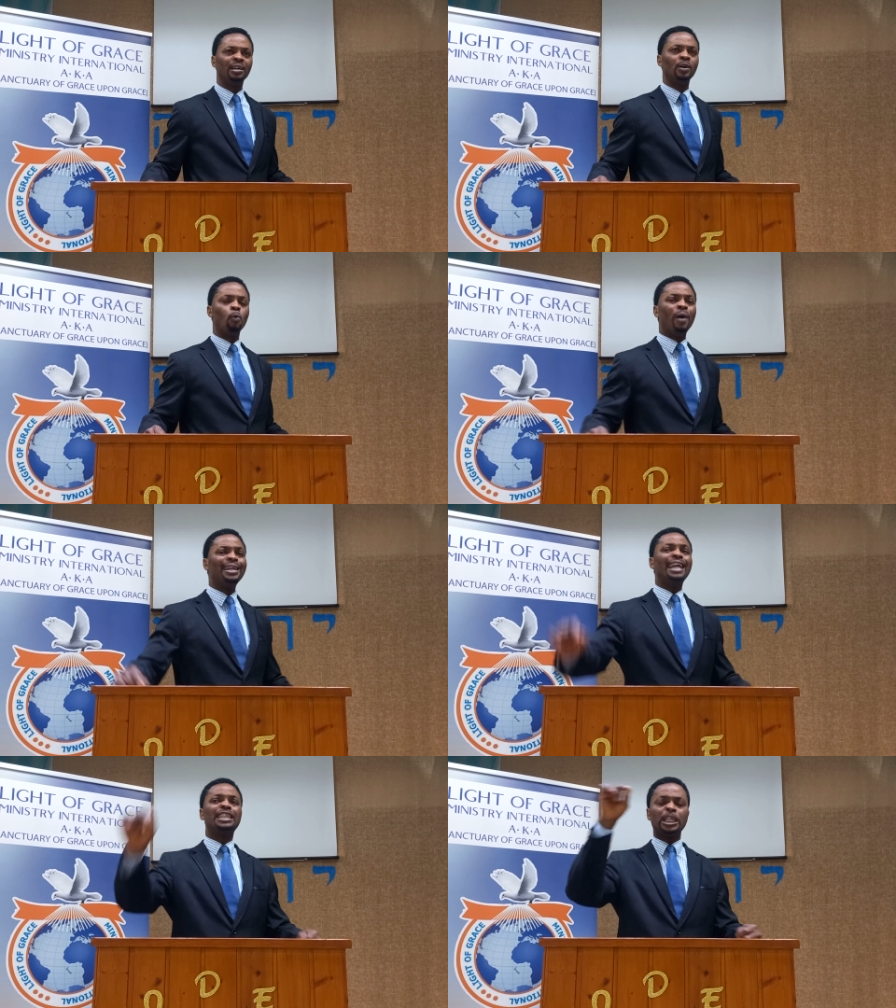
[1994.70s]
when
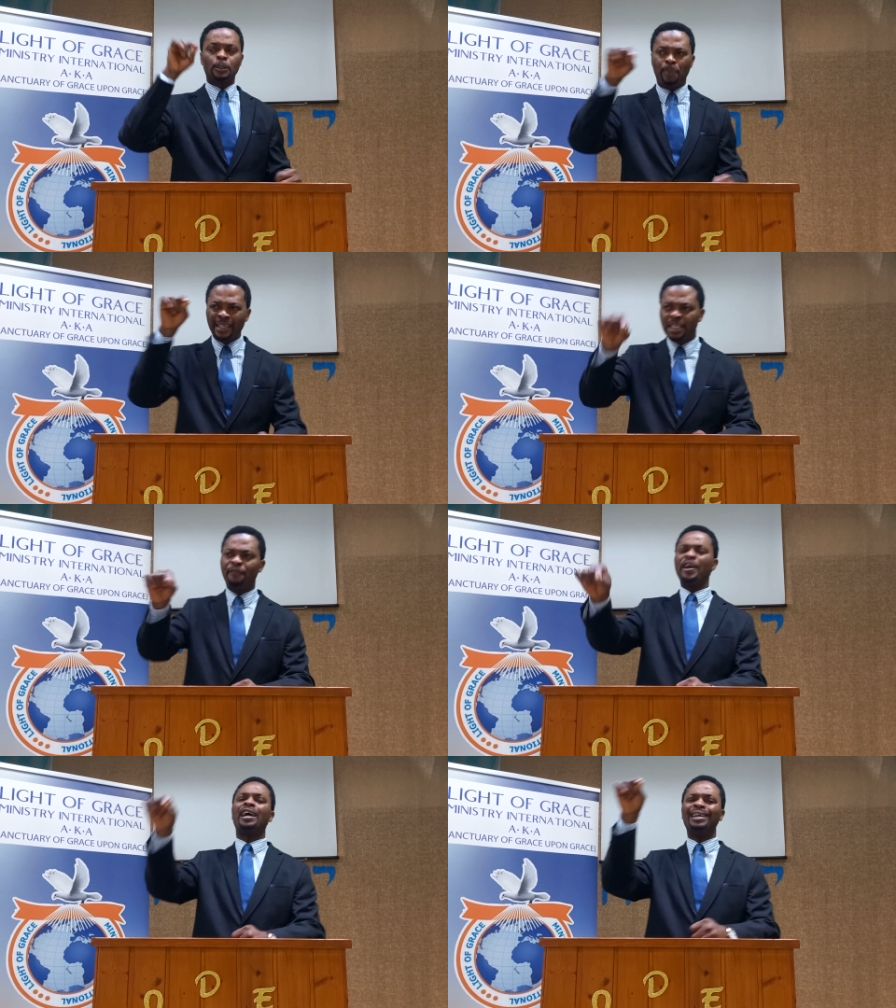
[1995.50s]
there's a
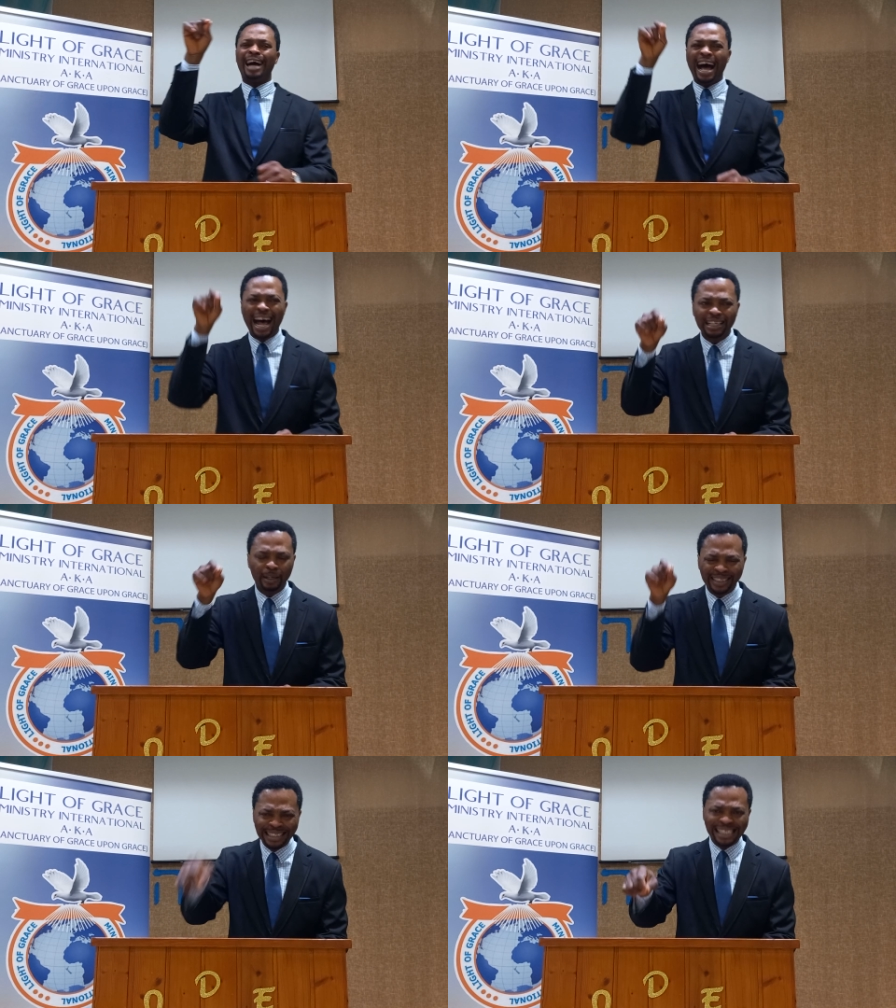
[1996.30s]
specific
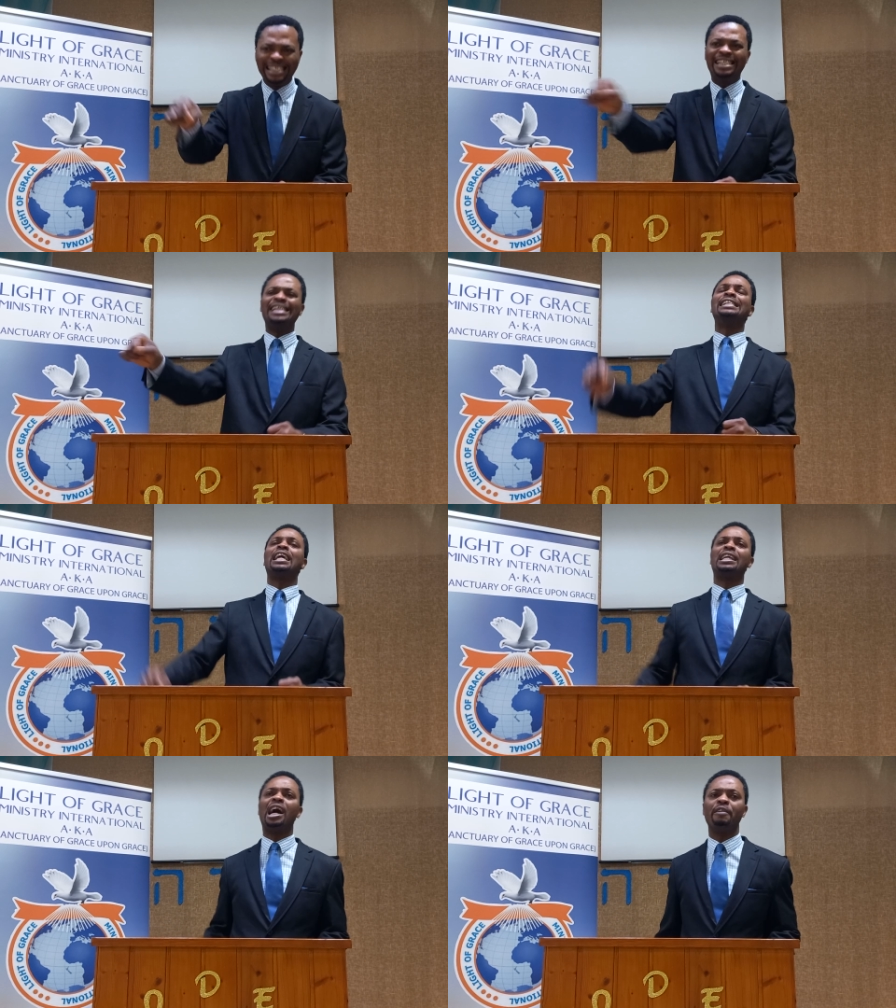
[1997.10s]
need in their
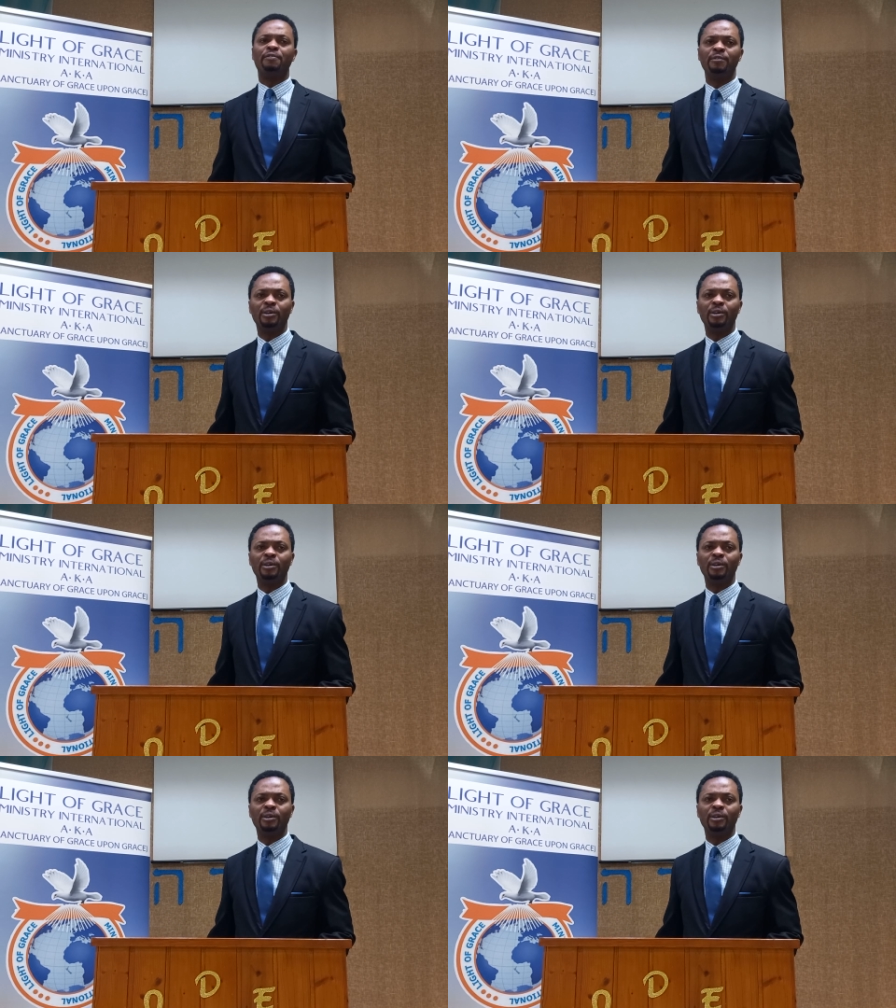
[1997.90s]
life.